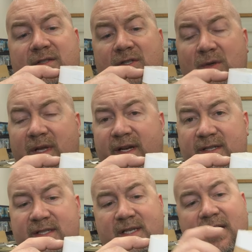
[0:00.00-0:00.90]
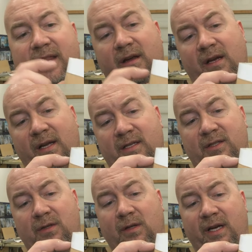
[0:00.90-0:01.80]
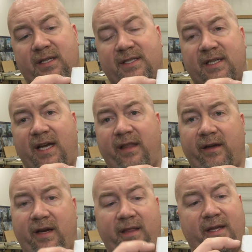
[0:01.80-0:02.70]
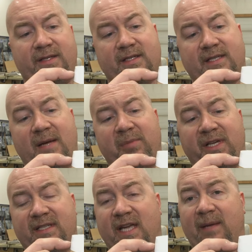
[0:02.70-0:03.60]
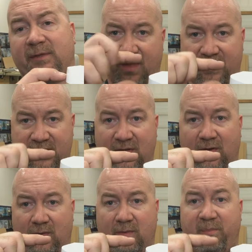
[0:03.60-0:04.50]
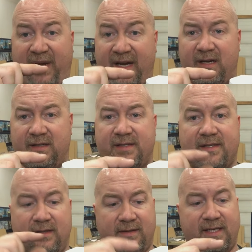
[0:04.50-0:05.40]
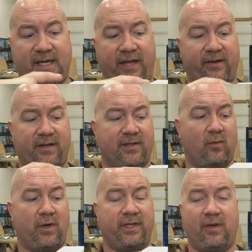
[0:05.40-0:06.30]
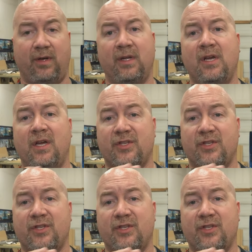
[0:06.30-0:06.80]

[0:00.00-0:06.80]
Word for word: two layers together and two layers together and then just template taped the two pairs together into one unit.